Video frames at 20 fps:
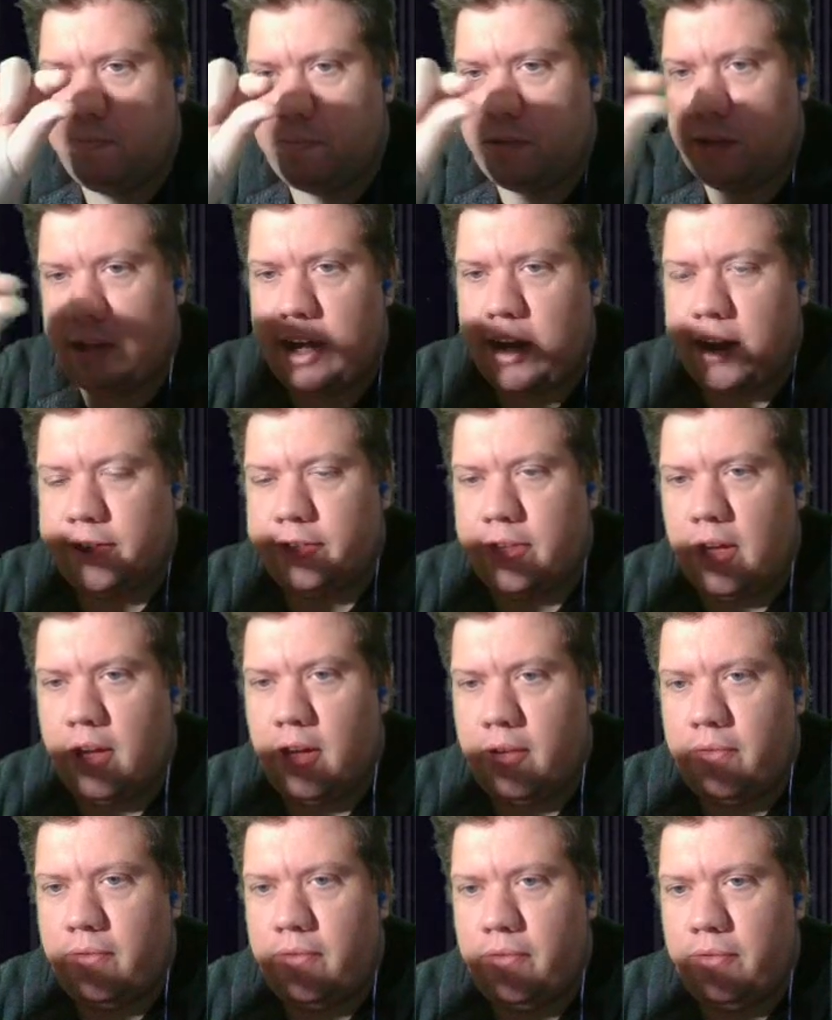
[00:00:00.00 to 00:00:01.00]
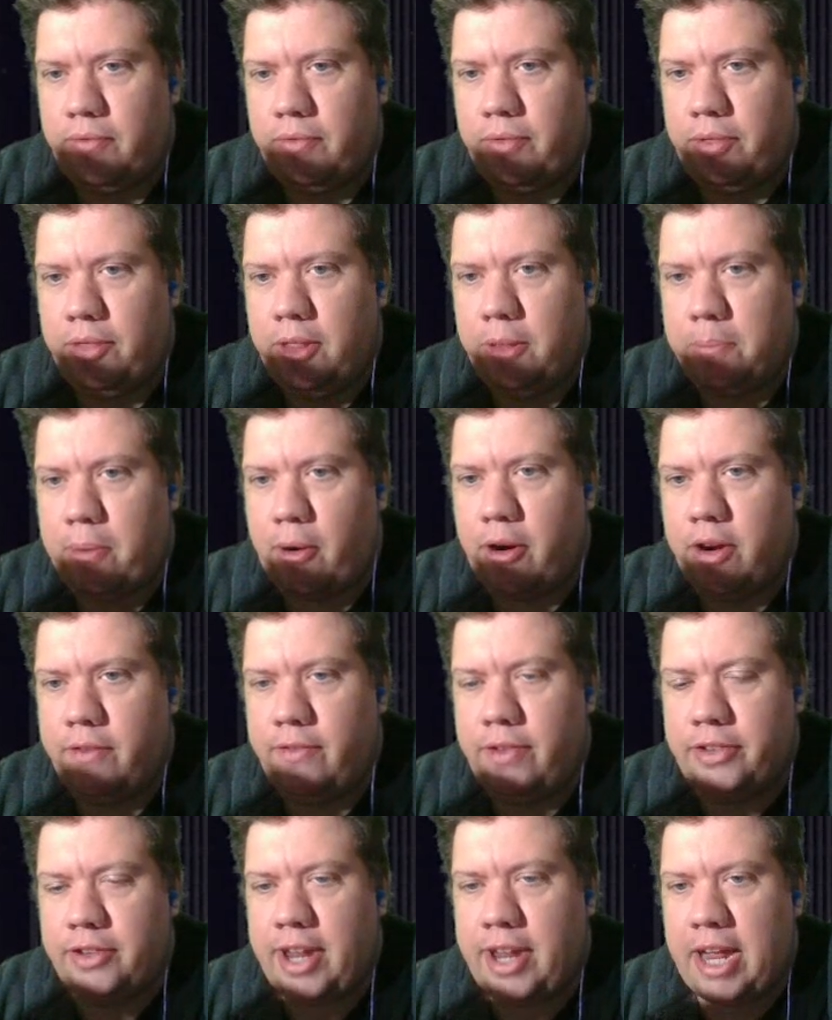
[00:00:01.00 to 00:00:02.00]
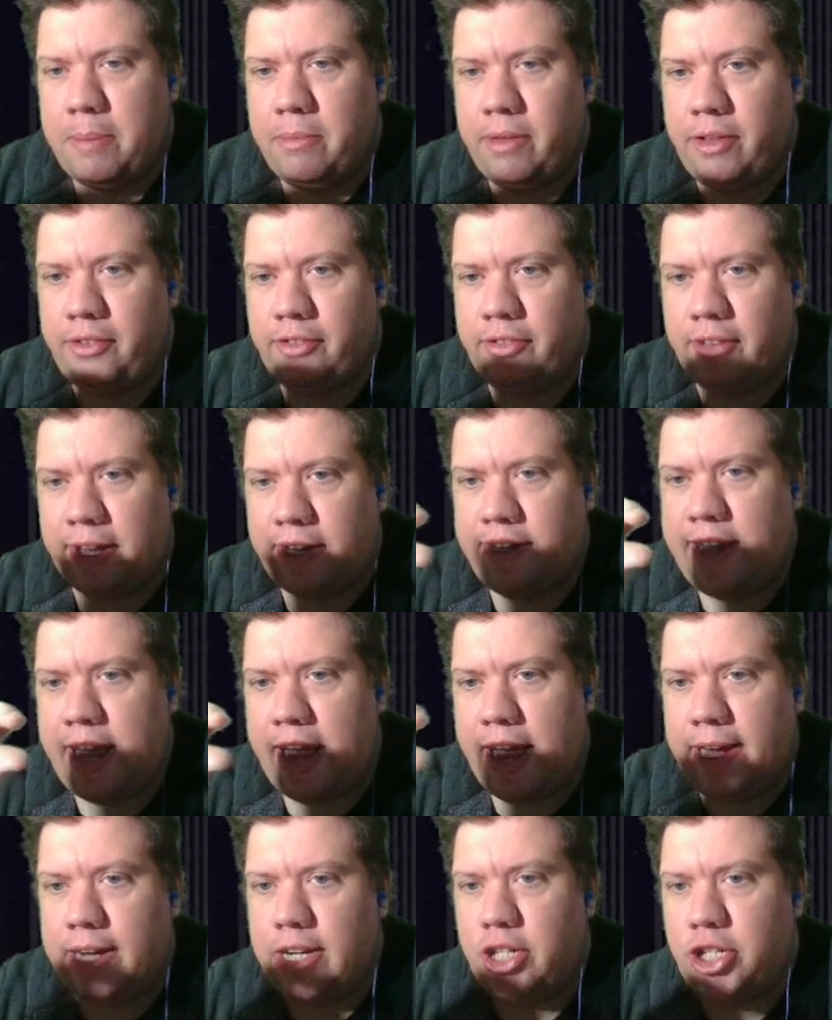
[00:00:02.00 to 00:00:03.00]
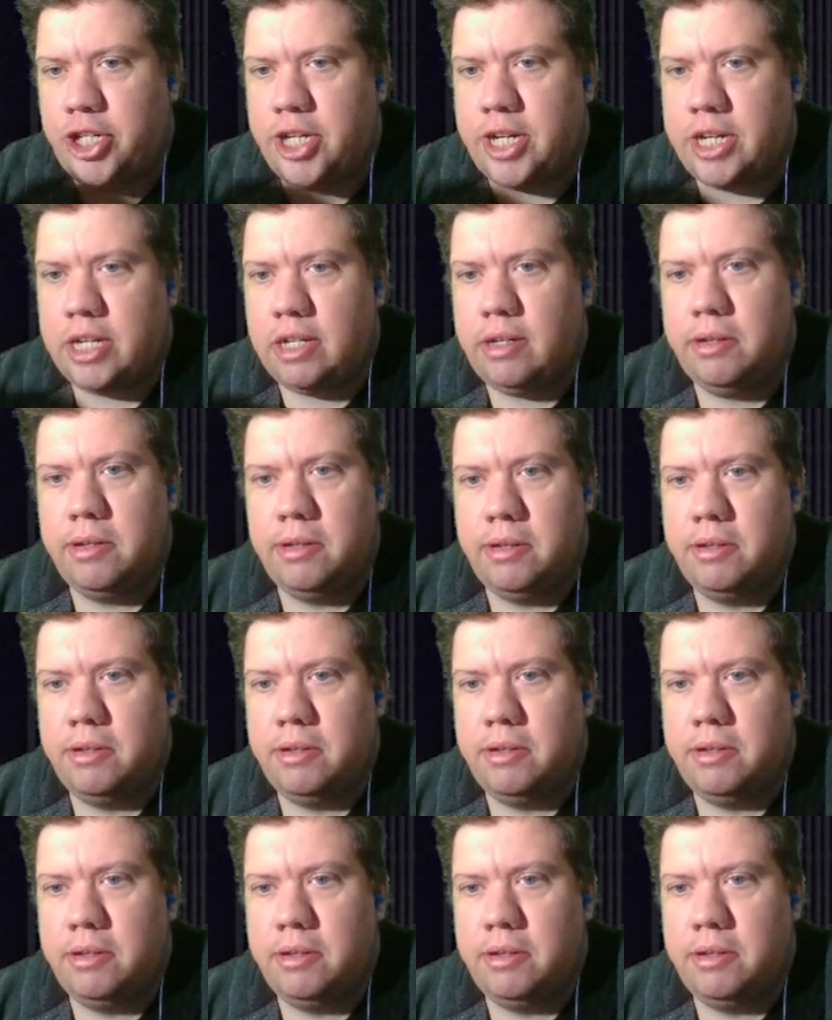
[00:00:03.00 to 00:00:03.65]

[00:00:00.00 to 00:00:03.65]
blocks off the part of his name that's like take a shit.